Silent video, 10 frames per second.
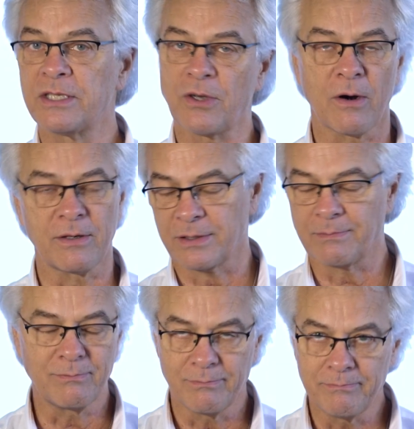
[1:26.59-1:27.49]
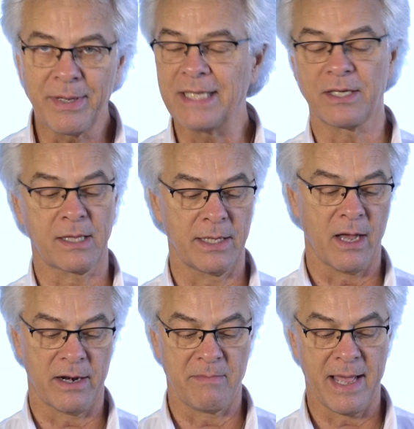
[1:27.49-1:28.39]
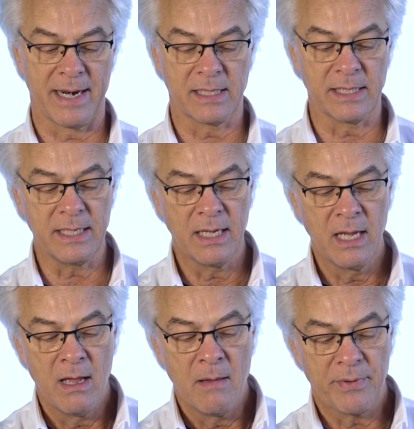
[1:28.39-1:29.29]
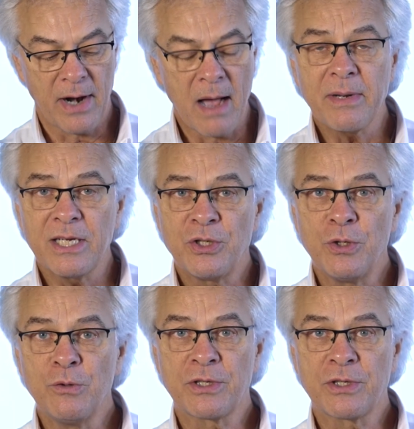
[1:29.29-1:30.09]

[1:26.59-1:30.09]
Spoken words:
starts basically automatically, but I'm going to choose